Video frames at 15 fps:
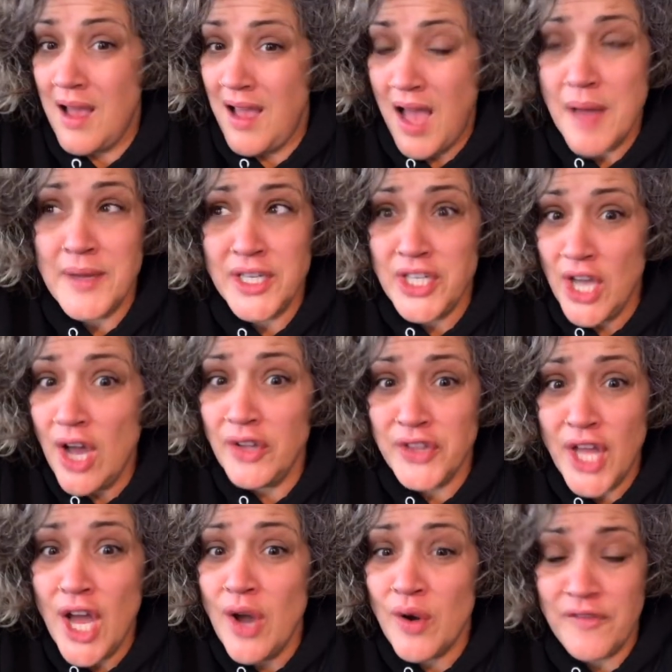I mean, y'all
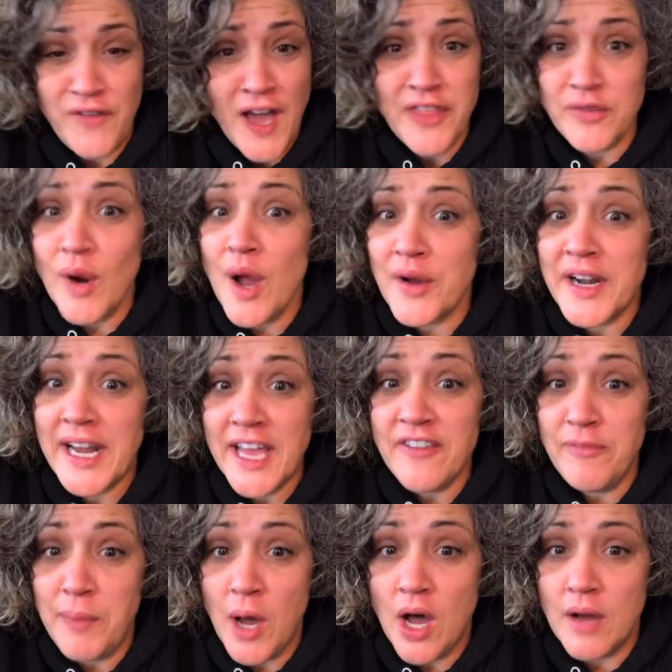know if I throw out an
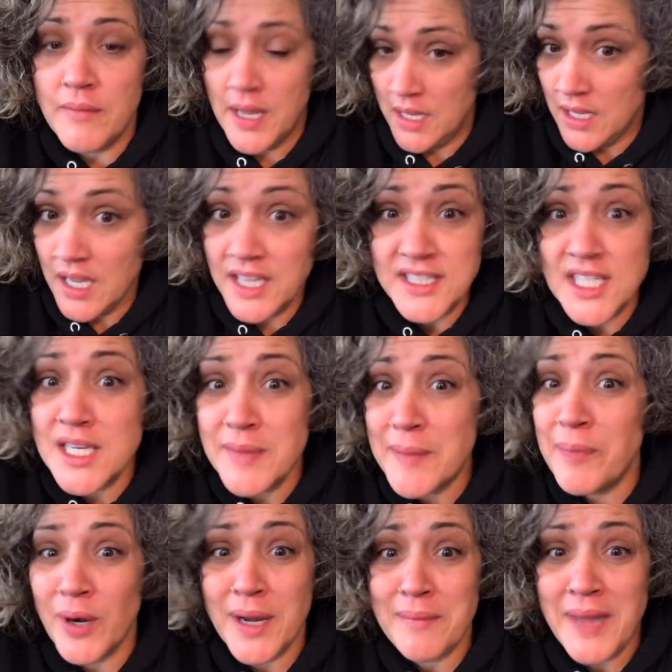F-bomb, it's gonna be
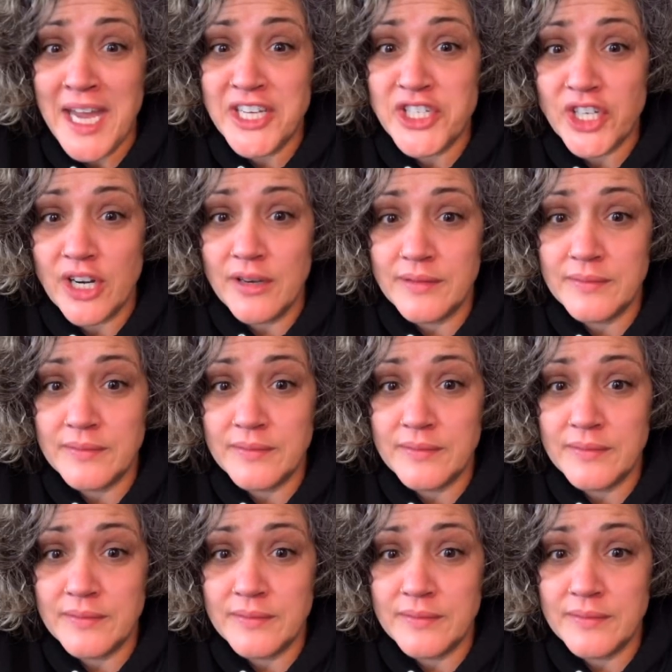pretty major.